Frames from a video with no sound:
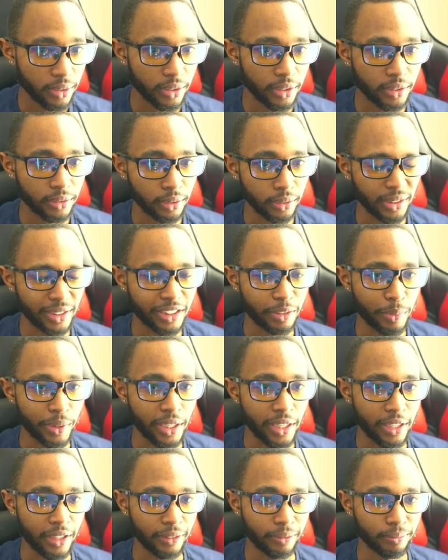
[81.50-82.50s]
So let's
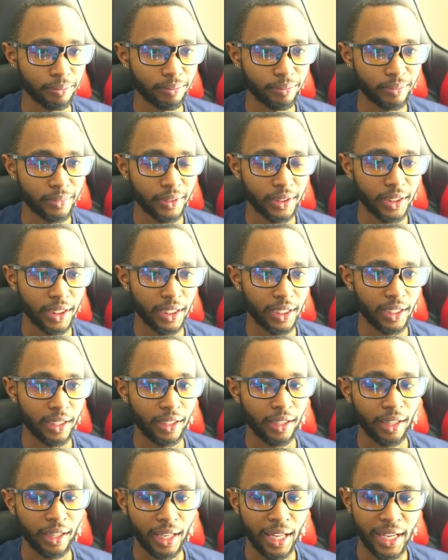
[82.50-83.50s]
begin.
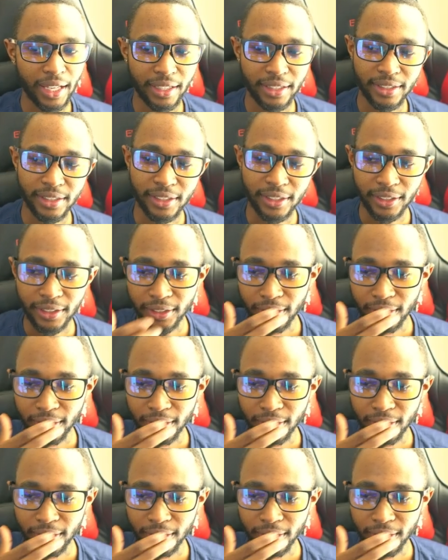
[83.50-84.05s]
Light